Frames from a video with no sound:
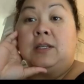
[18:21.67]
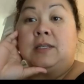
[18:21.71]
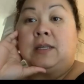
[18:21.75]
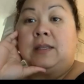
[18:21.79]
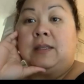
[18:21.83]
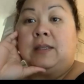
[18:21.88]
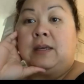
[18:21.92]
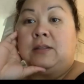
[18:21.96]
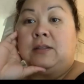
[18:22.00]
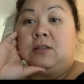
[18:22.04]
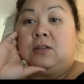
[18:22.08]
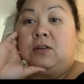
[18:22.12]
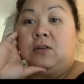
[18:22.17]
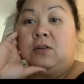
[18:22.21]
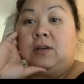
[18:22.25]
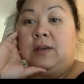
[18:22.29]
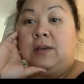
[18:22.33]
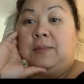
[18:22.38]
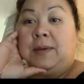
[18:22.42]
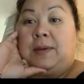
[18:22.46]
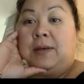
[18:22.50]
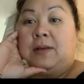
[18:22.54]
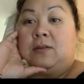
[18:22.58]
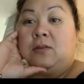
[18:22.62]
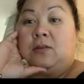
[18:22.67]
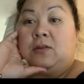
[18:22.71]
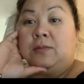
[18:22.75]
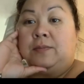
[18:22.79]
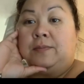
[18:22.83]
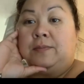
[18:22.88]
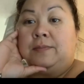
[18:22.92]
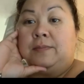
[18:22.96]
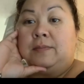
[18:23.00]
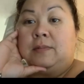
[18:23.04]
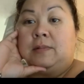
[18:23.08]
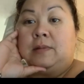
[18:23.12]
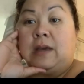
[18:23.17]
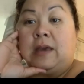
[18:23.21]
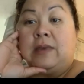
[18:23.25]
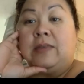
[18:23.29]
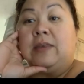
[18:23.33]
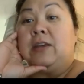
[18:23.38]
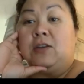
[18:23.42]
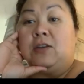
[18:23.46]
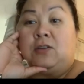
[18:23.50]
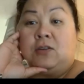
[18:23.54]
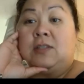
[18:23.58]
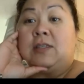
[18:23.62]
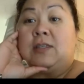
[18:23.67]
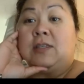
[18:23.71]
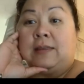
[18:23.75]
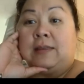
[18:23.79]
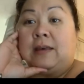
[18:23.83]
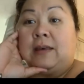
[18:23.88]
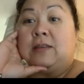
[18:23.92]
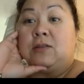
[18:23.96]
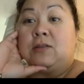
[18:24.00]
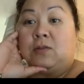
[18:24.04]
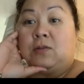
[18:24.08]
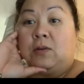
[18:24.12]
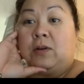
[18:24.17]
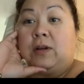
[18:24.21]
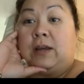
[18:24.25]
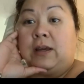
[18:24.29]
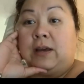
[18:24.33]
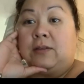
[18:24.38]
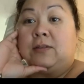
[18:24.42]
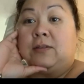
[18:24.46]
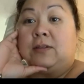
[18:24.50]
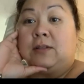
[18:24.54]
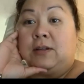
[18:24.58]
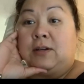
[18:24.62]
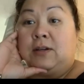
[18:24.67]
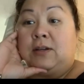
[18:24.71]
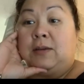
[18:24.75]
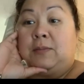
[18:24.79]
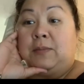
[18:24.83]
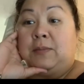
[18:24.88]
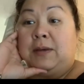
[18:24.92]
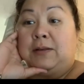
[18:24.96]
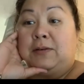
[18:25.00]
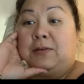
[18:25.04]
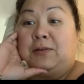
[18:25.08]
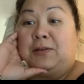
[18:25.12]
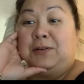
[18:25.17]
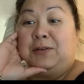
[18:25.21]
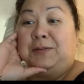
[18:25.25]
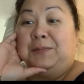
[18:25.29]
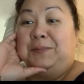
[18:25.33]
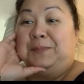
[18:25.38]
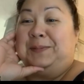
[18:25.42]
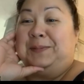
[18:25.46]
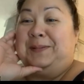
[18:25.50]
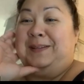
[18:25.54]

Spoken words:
to send that to your email group? I think you should send that story out to your email group.